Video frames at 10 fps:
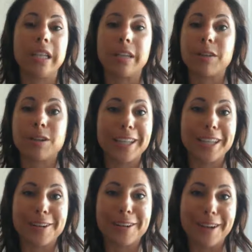they're a leader
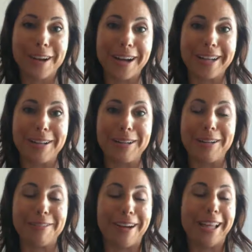or not. I mean,
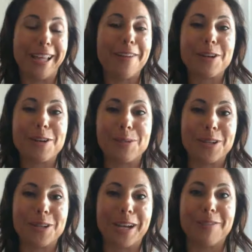I love your
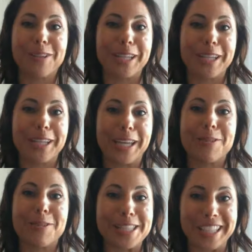book. I feel like
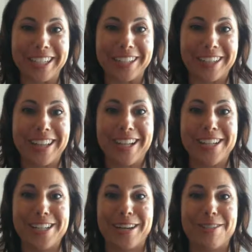everyone's a leader.
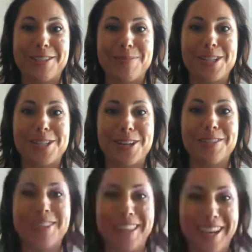They just have to be
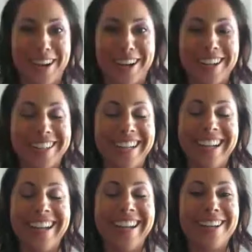shown that they are.
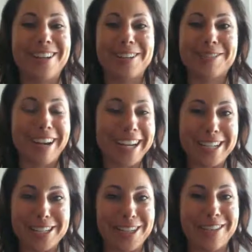And you're
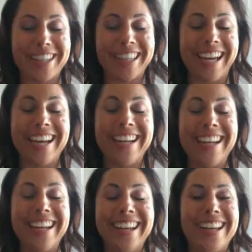great at showing that.
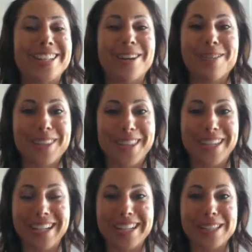It's all
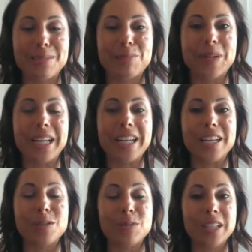within us. But
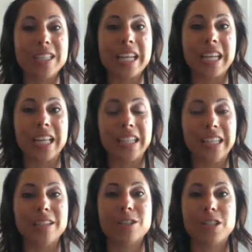it's really taking
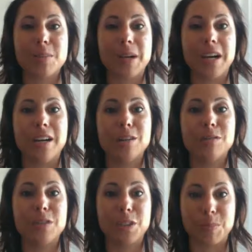leadership
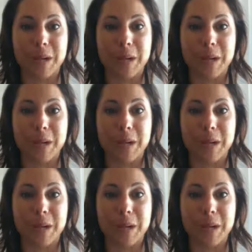of your